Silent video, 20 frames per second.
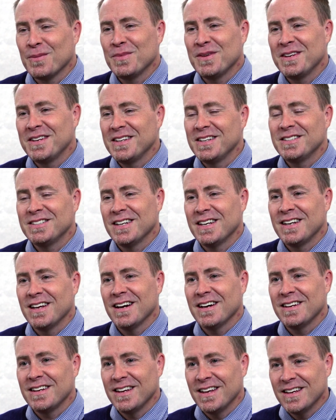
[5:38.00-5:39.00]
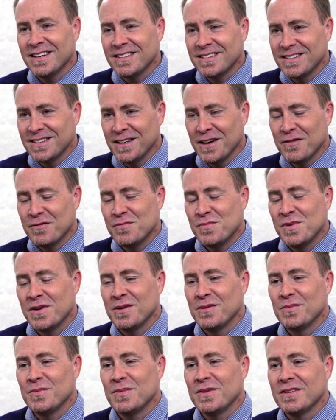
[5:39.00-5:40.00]
ImTheDJ.net. I've been
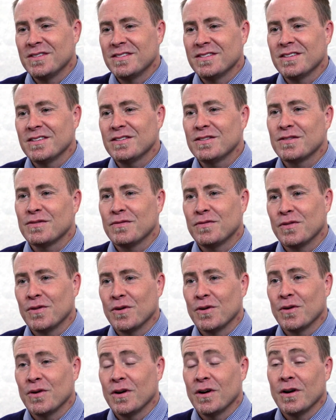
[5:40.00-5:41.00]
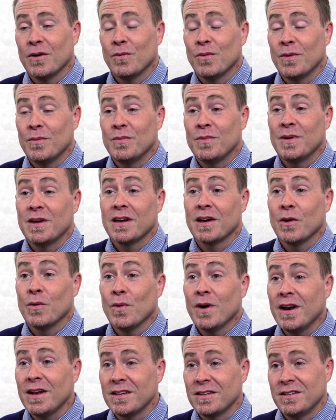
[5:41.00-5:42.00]
in business for uh, being a
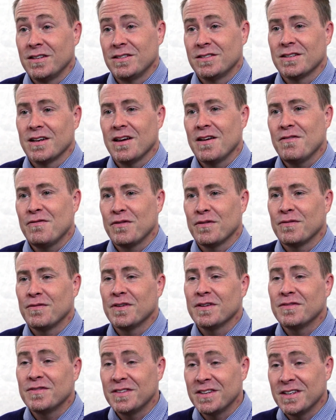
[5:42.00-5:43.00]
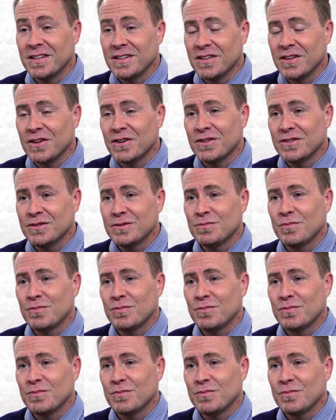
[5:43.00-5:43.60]
wedding DJ for 15 years.